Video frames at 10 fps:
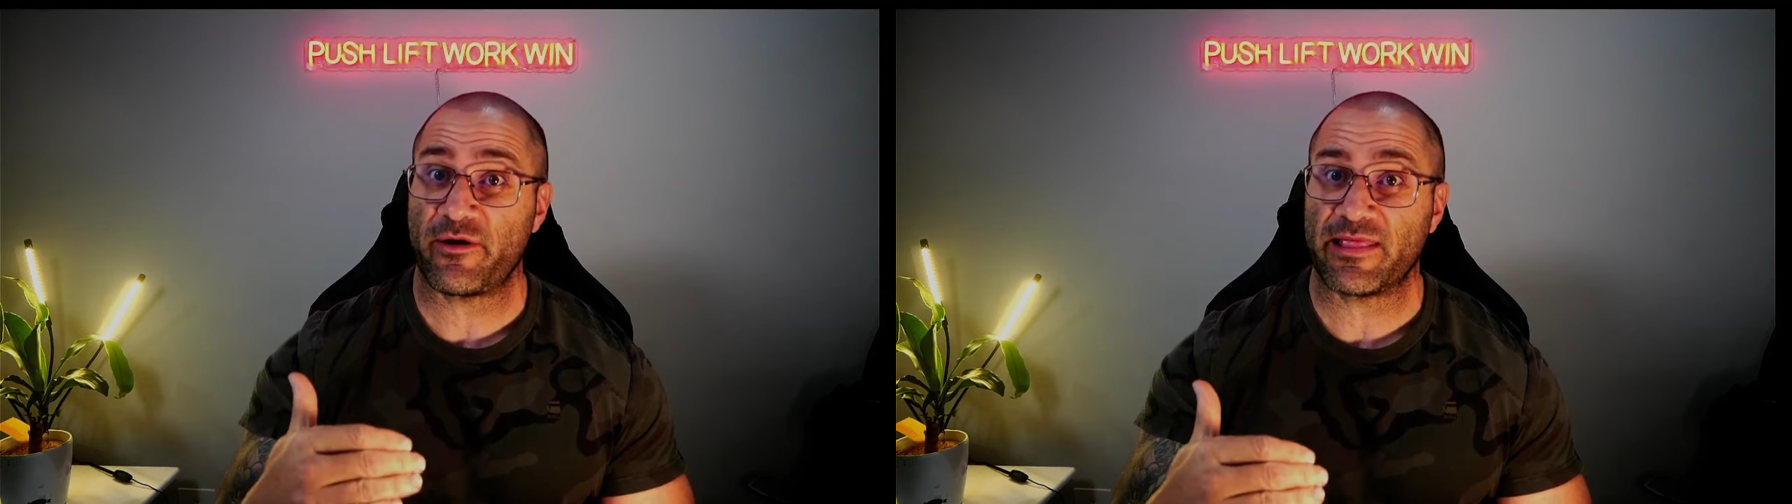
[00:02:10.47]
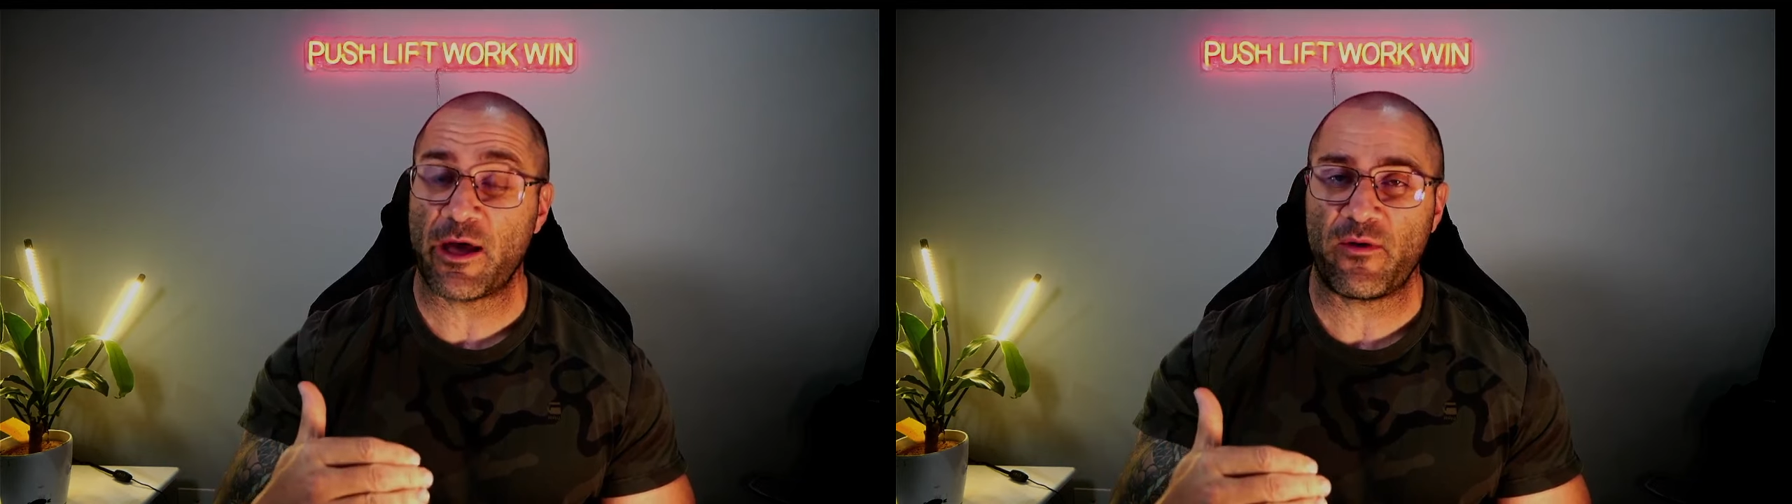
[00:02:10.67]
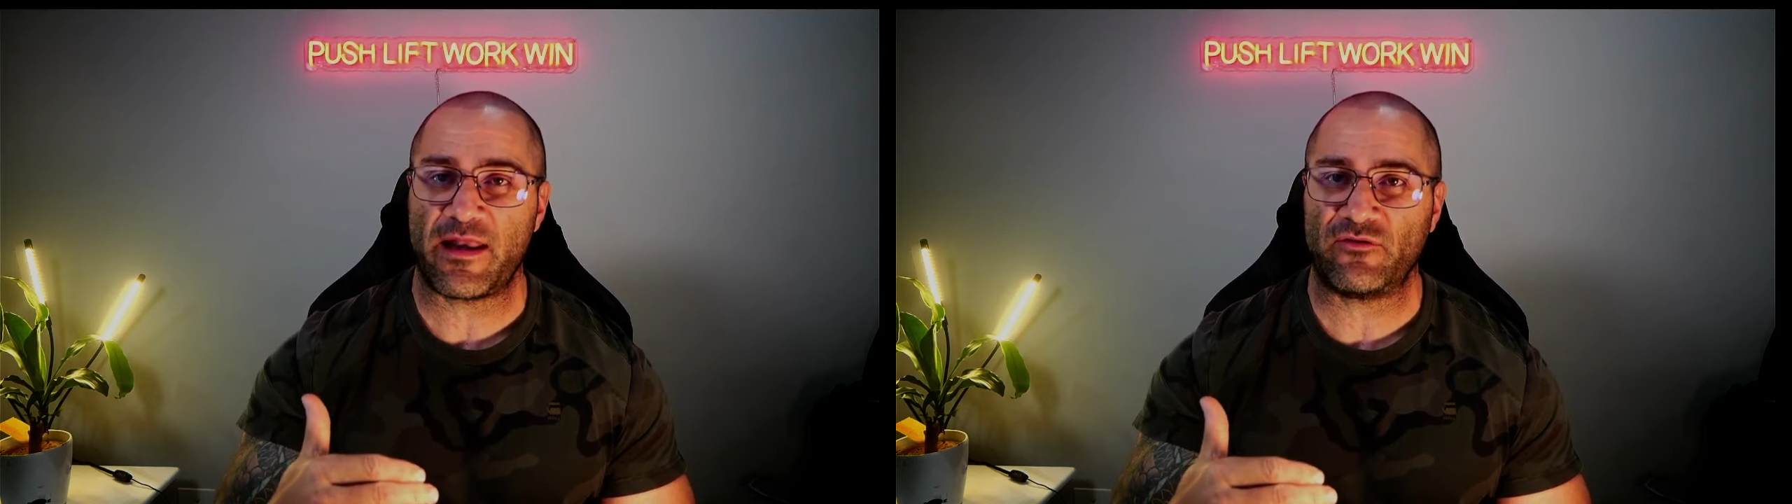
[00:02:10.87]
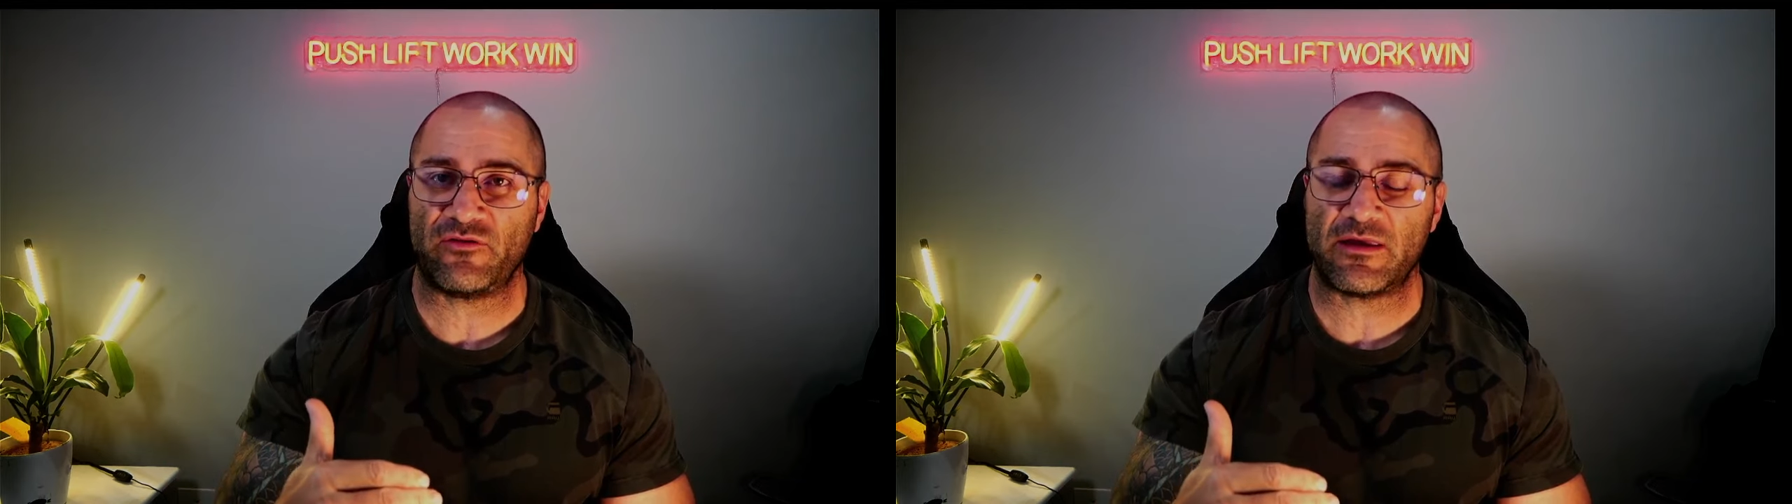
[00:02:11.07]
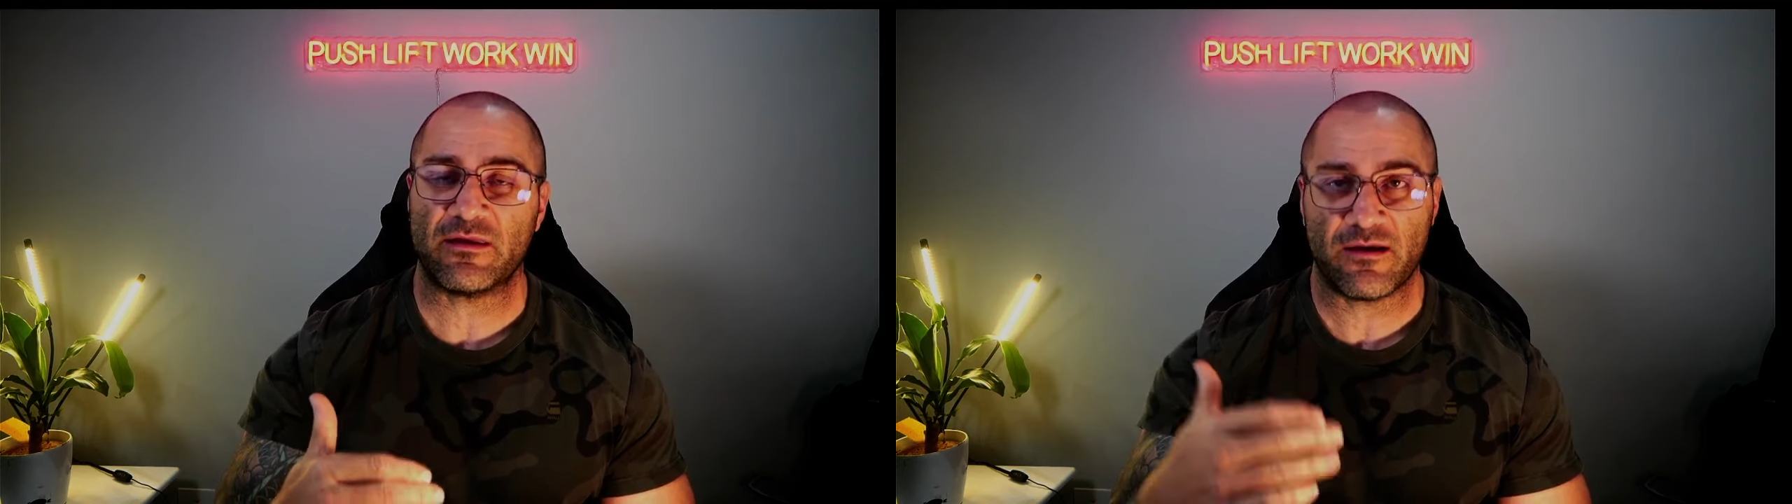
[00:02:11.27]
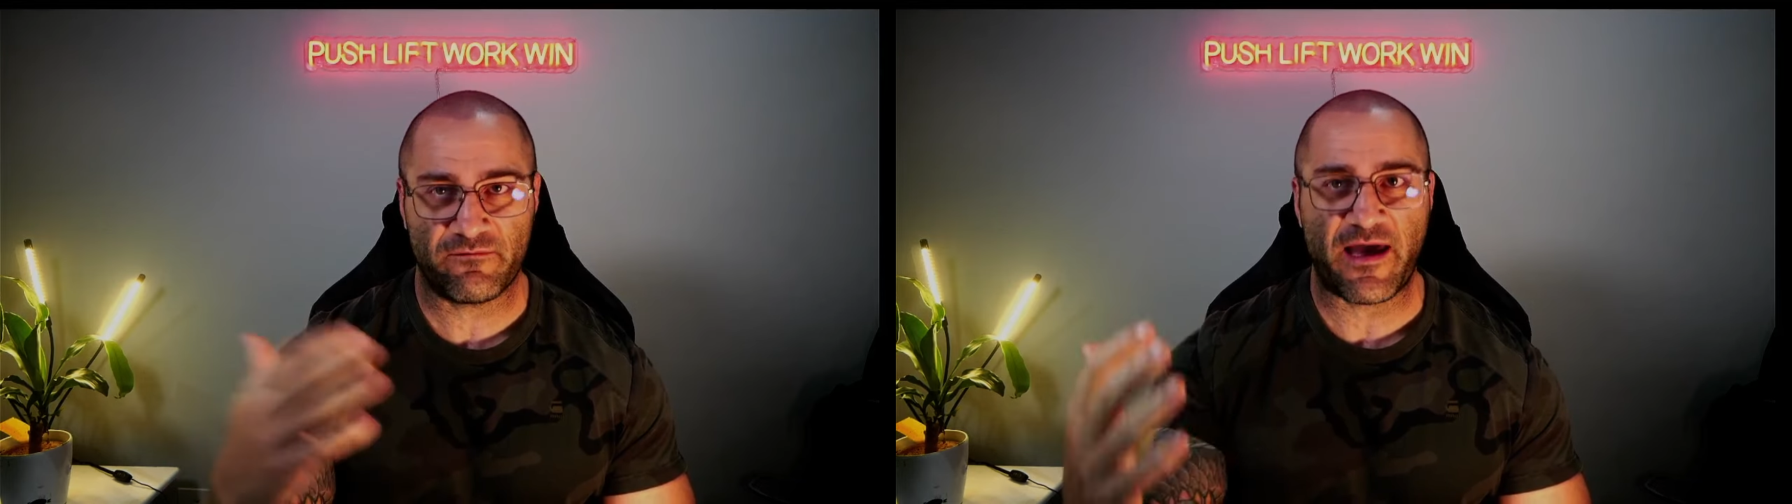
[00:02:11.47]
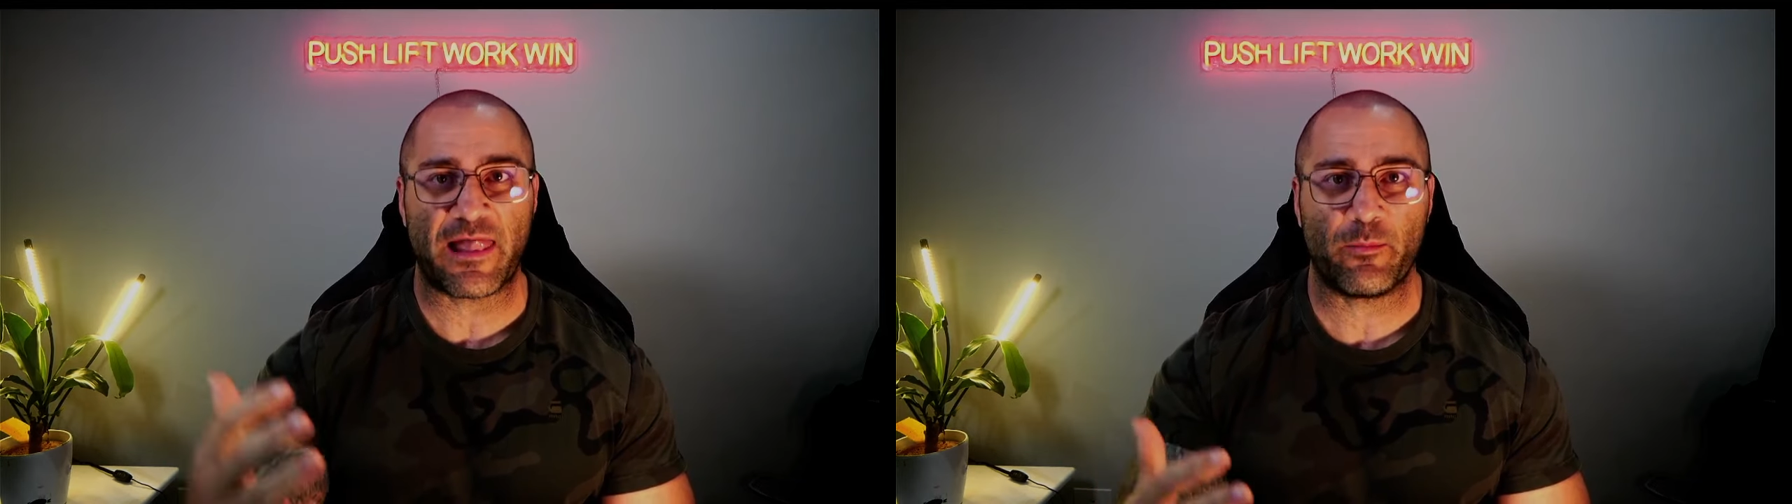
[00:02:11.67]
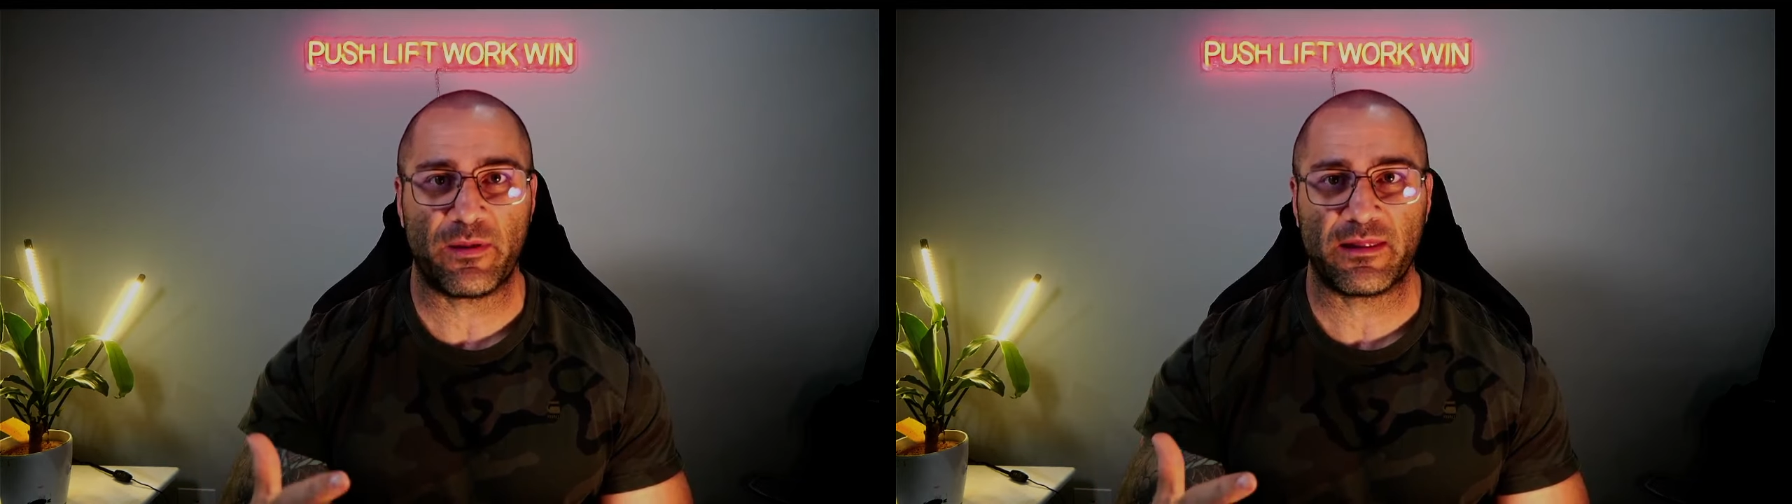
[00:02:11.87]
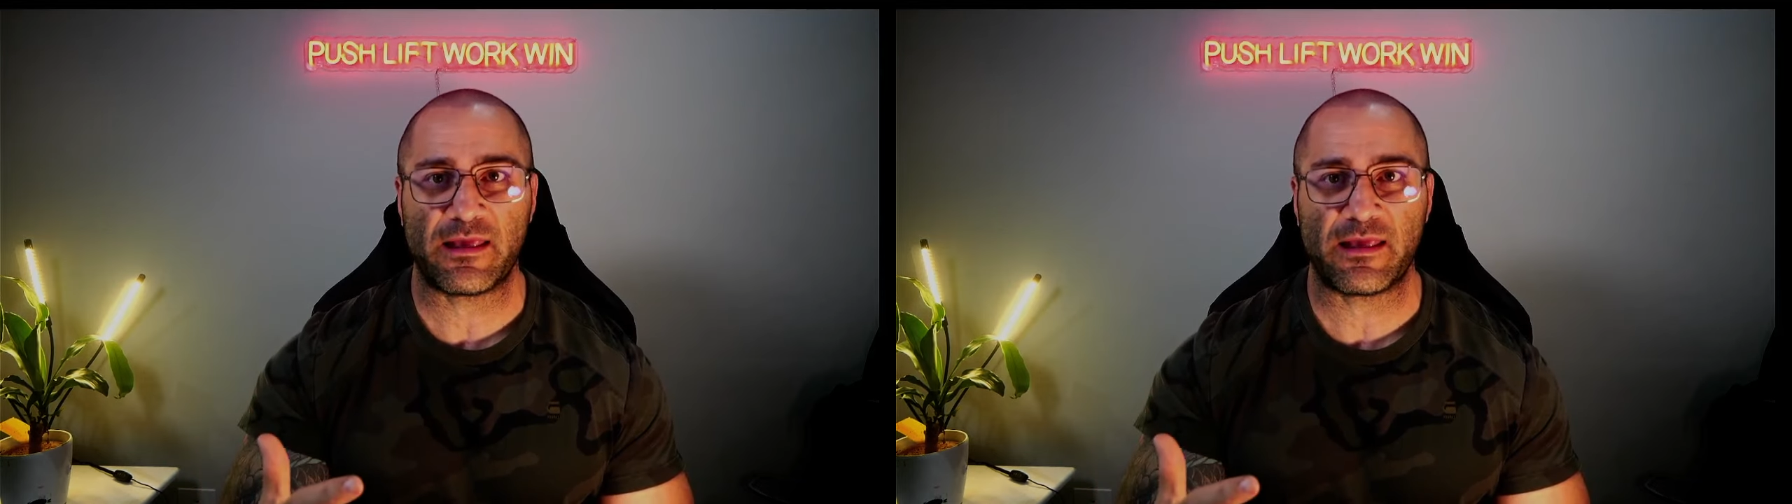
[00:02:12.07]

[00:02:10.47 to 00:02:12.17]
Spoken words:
energy availability